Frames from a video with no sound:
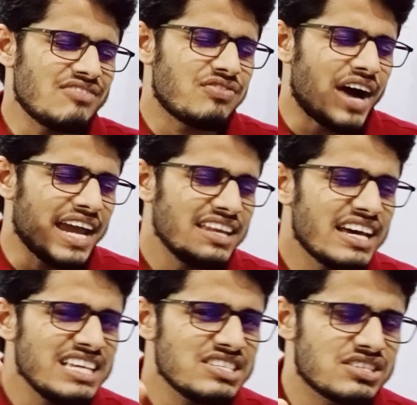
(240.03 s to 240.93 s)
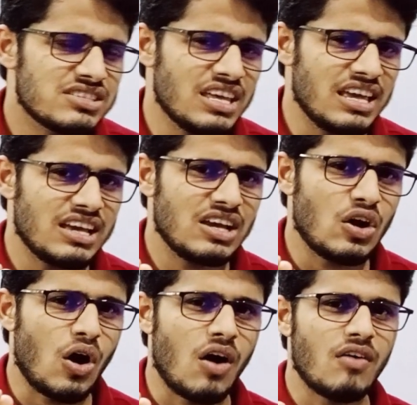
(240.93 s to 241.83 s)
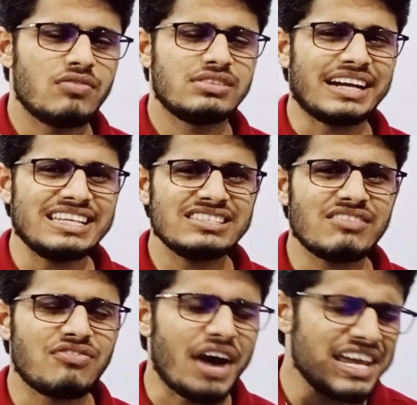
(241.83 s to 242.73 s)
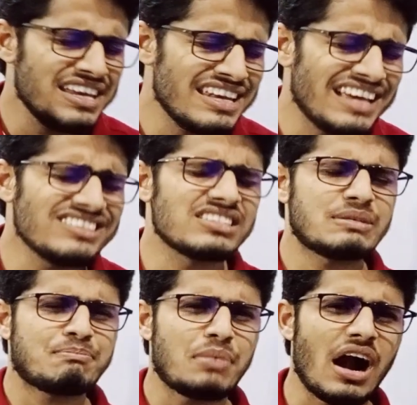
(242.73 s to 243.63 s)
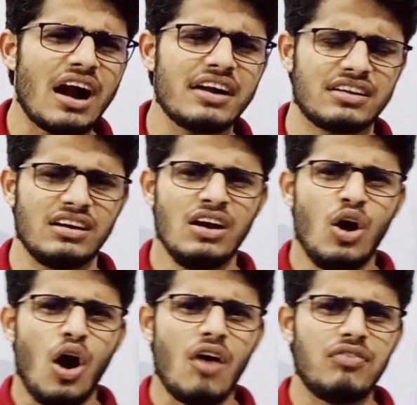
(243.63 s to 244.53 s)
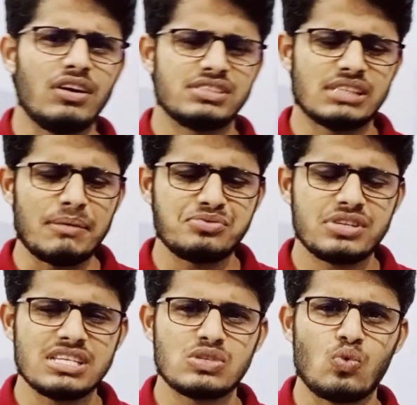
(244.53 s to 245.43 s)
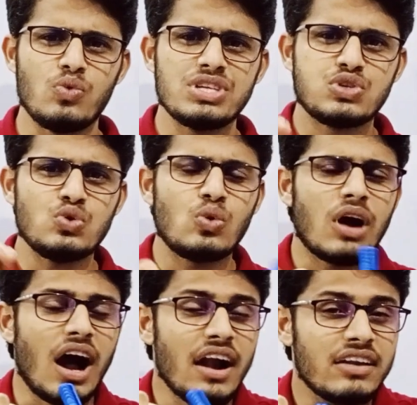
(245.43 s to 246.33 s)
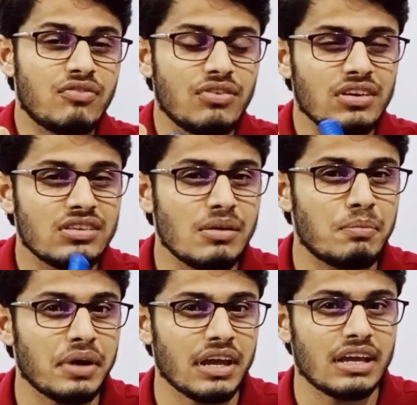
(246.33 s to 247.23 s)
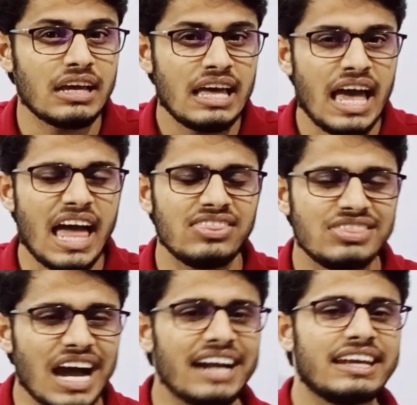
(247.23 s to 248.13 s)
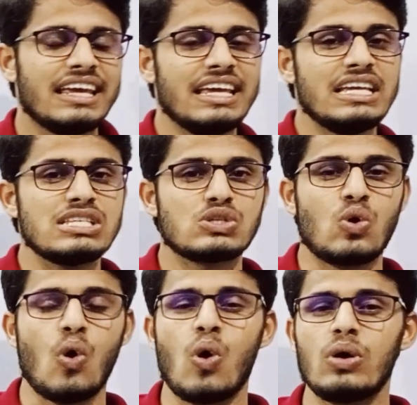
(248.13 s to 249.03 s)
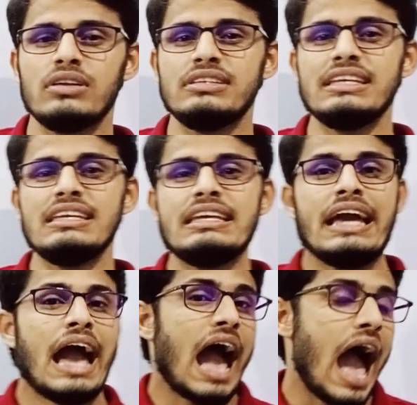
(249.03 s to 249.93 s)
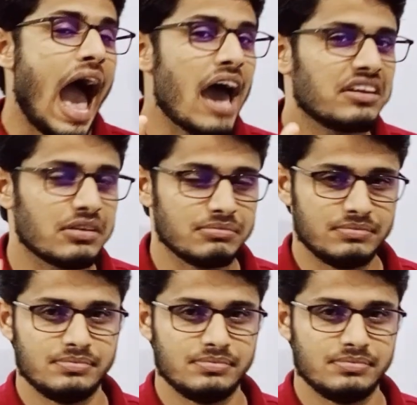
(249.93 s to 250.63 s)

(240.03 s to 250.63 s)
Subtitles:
finest thing of, that is the finest part of a substance which you can't further break, and that is called the atom.